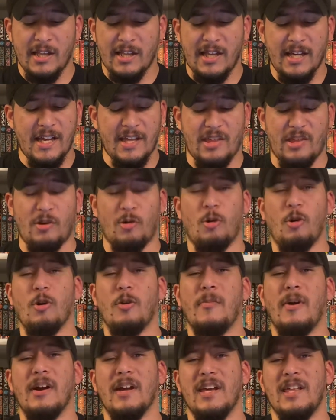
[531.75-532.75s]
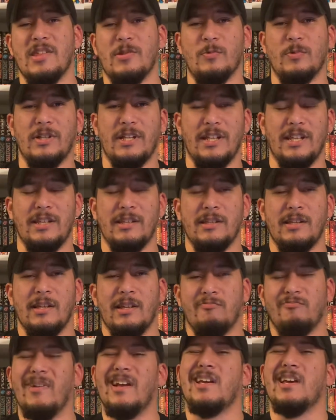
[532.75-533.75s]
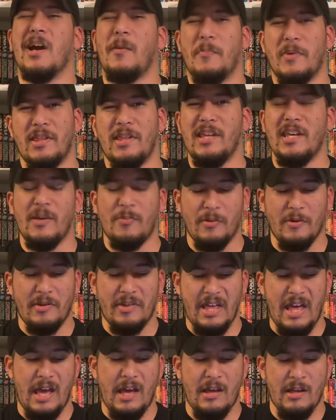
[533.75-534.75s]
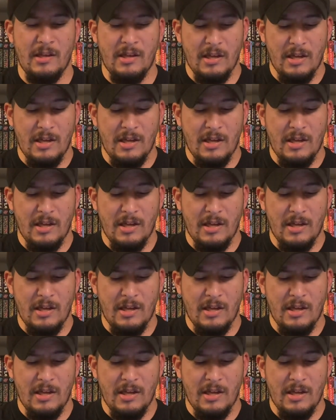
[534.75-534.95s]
Like I said, horror manga isn't really my cup of tea per se,